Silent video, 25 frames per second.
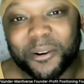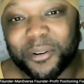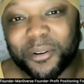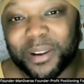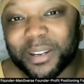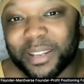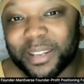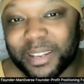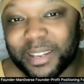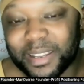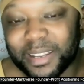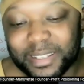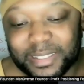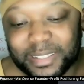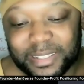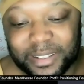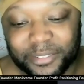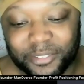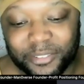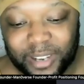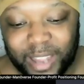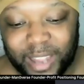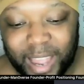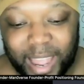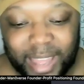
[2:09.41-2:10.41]
one of these
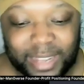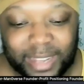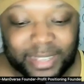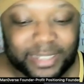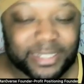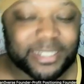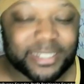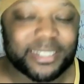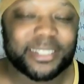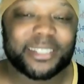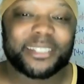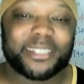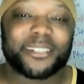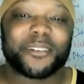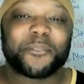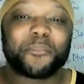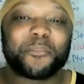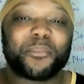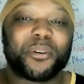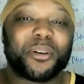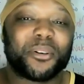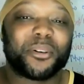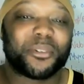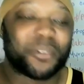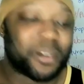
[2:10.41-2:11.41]
different colleges
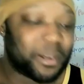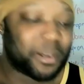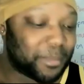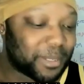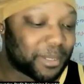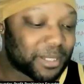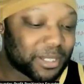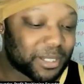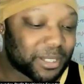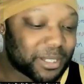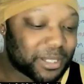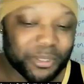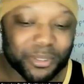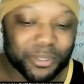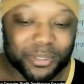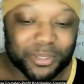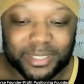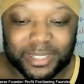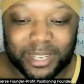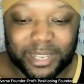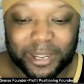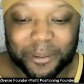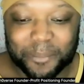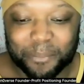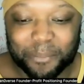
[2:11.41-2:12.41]
or programming
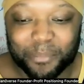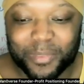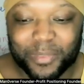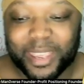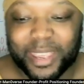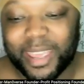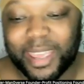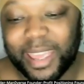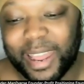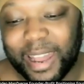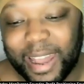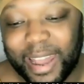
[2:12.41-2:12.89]
schools or something,